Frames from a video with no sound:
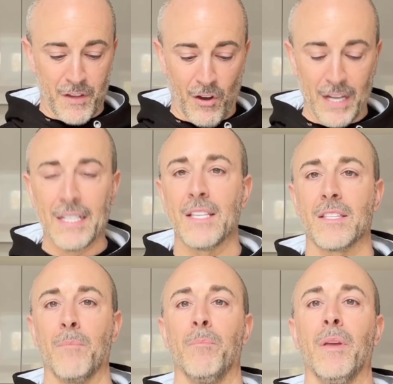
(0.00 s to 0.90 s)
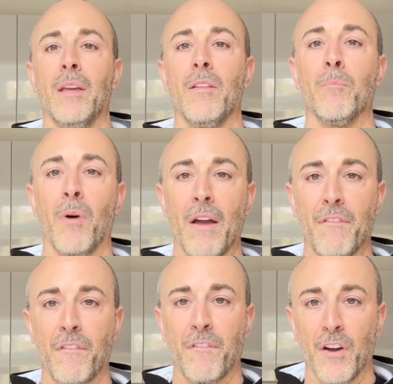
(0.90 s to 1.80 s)
kindly sent me my
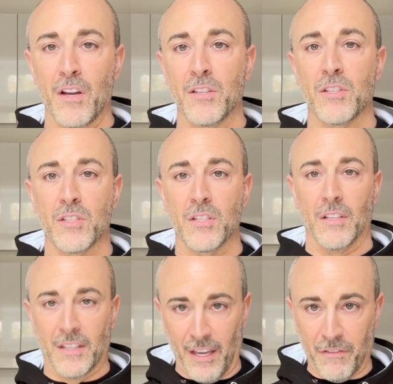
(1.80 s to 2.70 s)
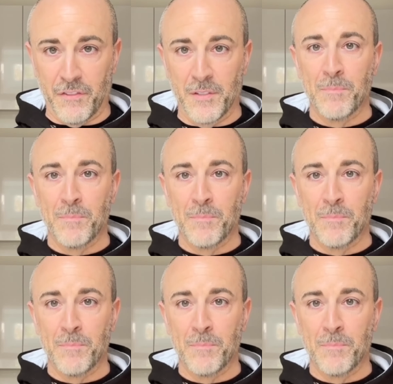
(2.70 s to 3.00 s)
first gift.